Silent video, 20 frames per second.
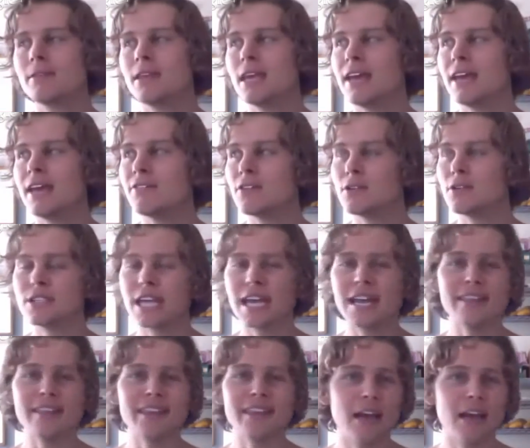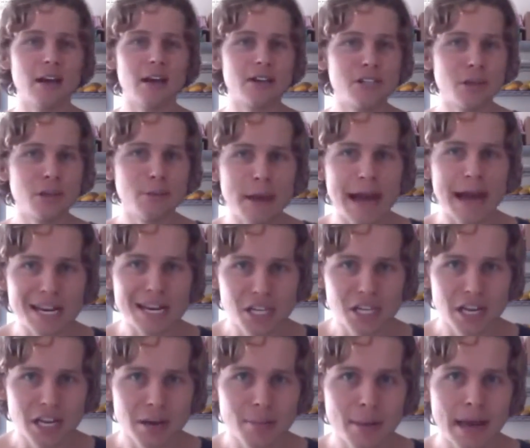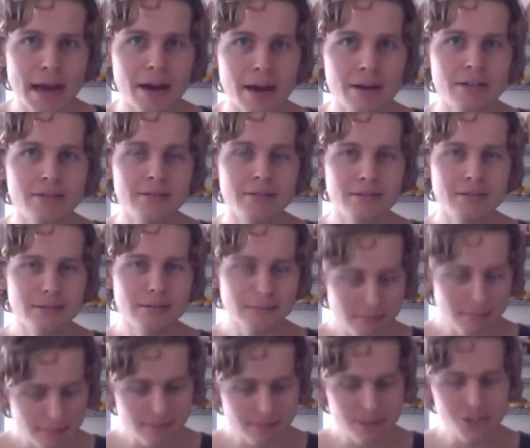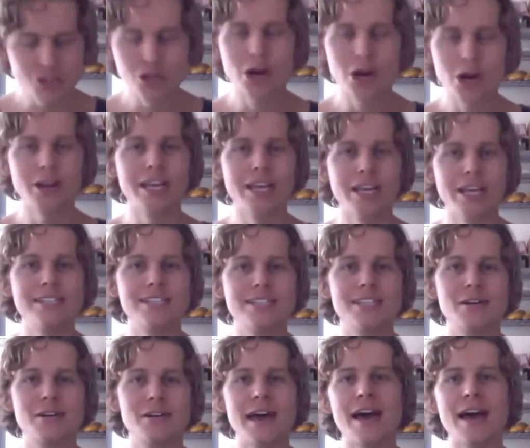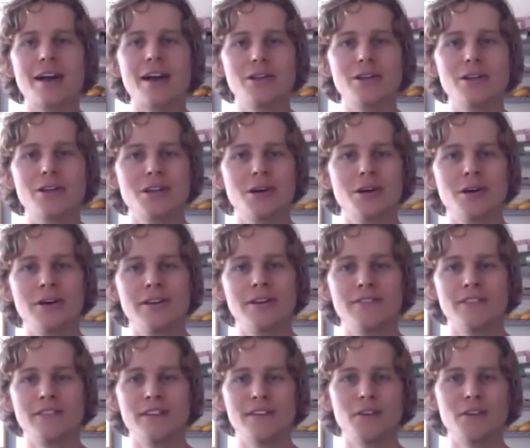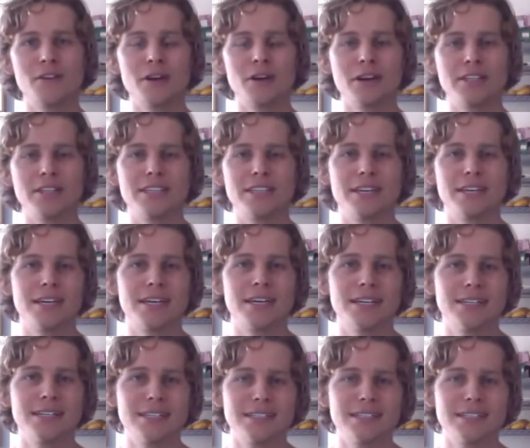if there's anything else you're passionate about, strongly consider that also if you're going to